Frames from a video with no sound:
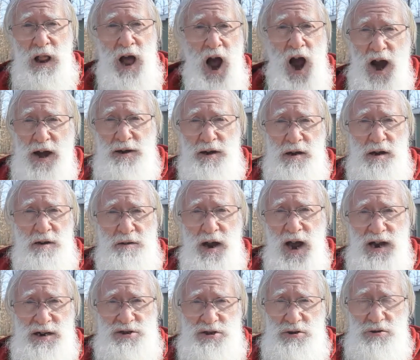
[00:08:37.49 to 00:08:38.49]
I
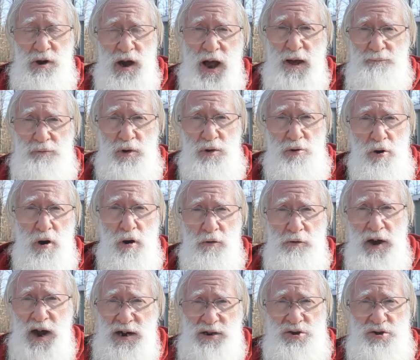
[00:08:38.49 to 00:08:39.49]
have to call a
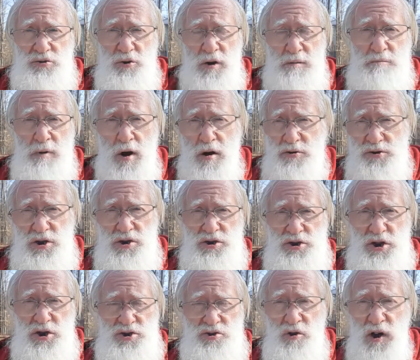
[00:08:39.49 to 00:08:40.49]
national
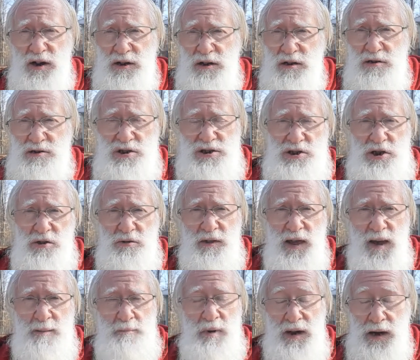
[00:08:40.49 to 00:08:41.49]
emergency so I can steal
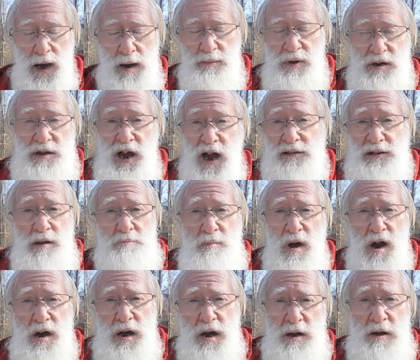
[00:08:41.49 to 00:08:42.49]
that money. I mean, get the
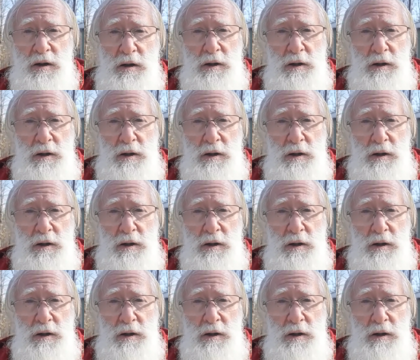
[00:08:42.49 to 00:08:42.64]
money